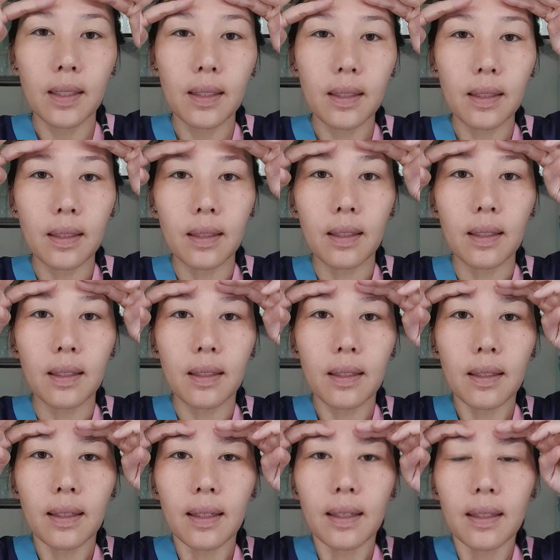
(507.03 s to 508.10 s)
And then
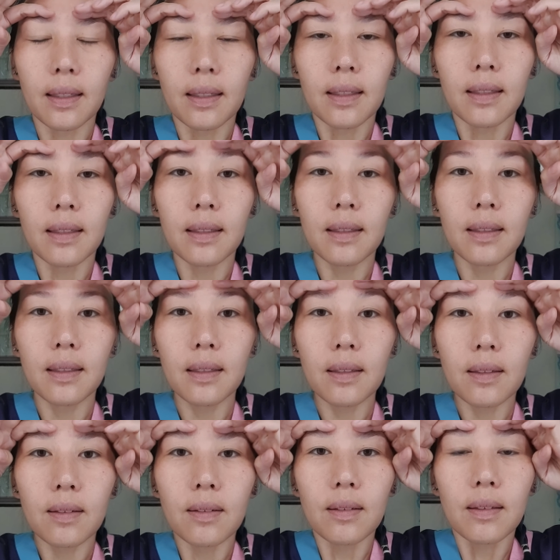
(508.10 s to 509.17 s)
again,
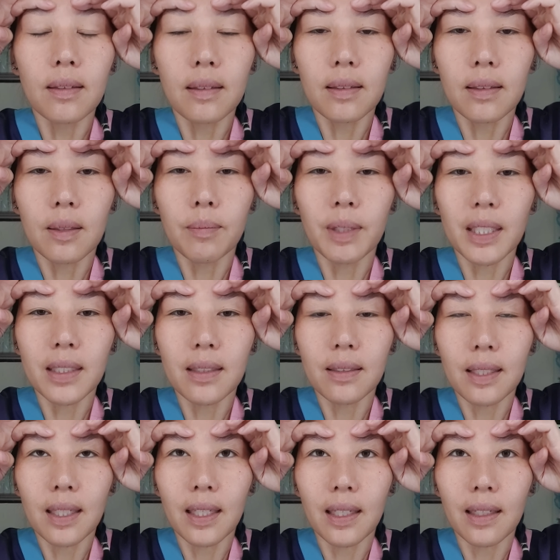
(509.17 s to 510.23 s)
the muscles
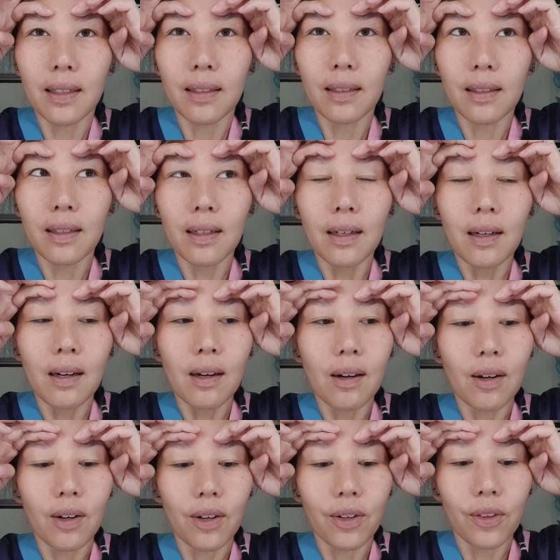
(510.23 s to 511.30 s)
here
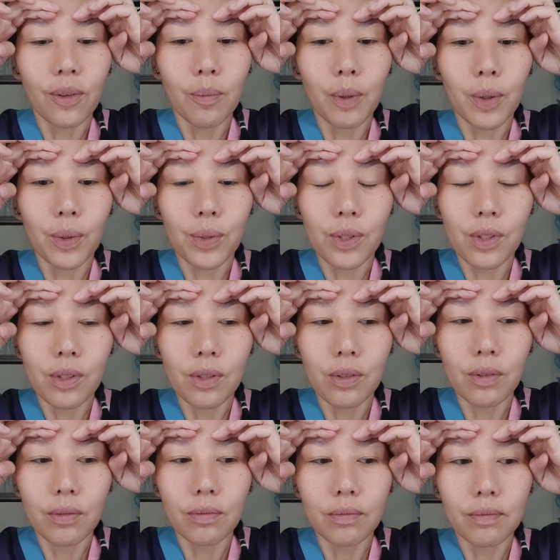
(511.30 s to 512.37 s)
are the most
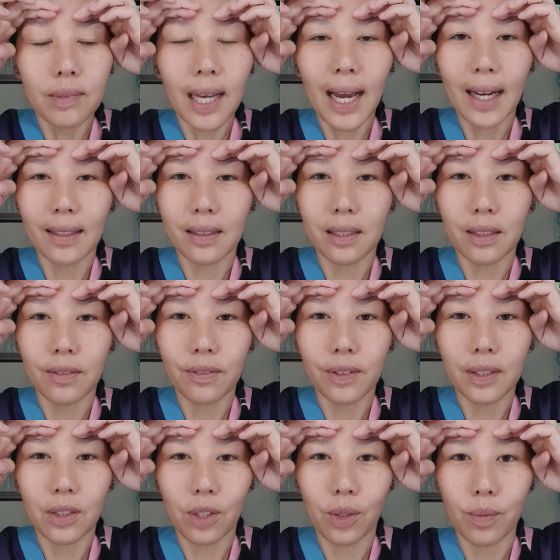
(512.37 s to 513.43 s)
active
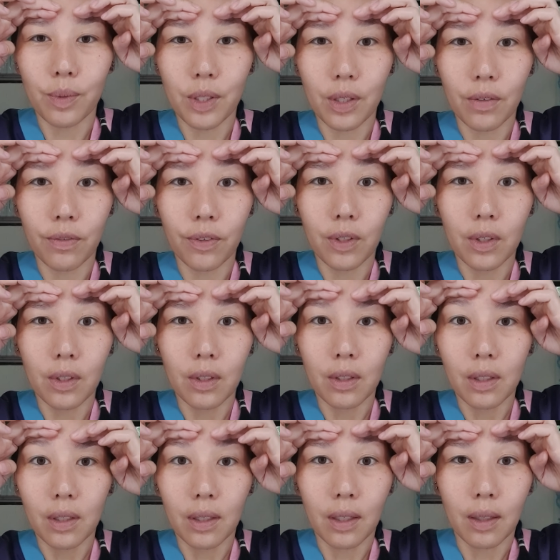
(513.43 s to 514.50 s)
in terms of
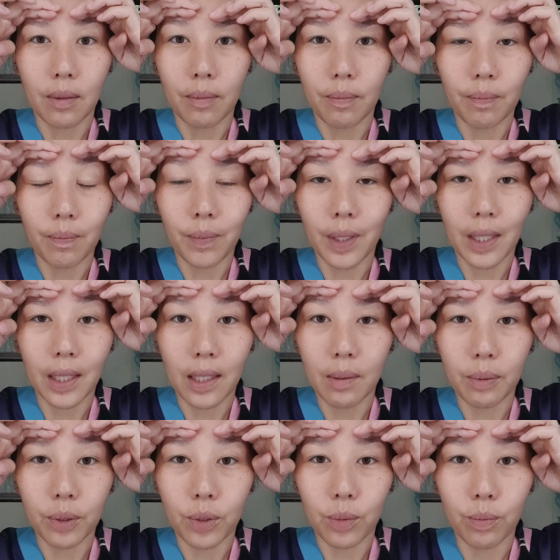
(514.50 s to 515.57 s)
being
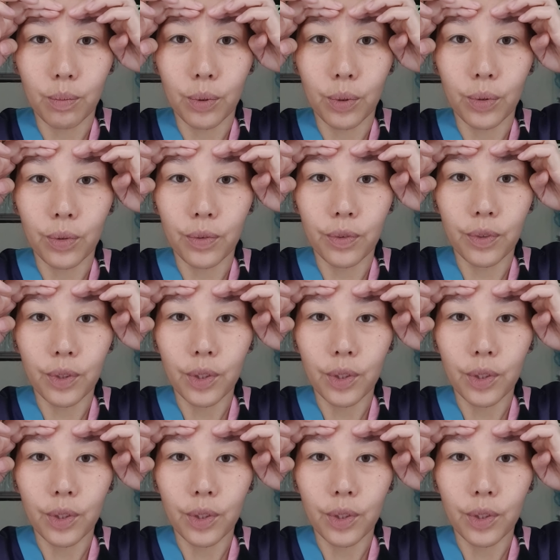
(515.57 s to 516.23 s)
able to move